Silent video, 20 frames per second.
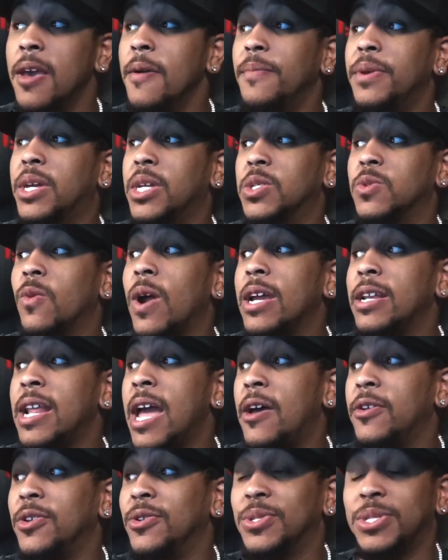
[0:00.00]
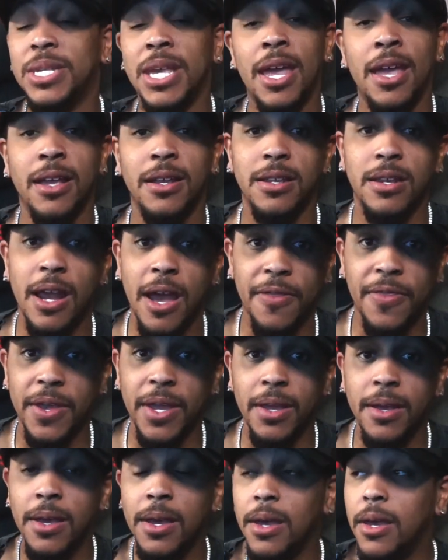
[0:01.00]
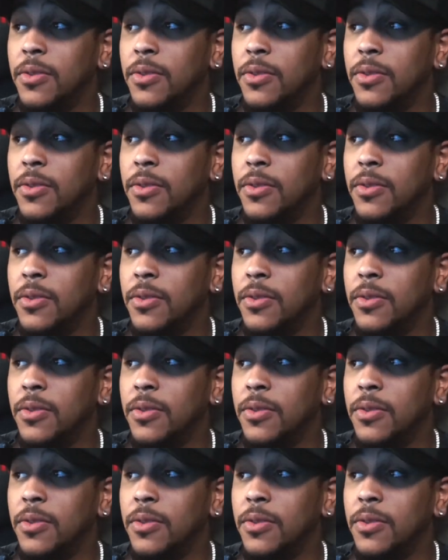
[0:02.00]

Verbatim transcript: because right now you're saying nothing.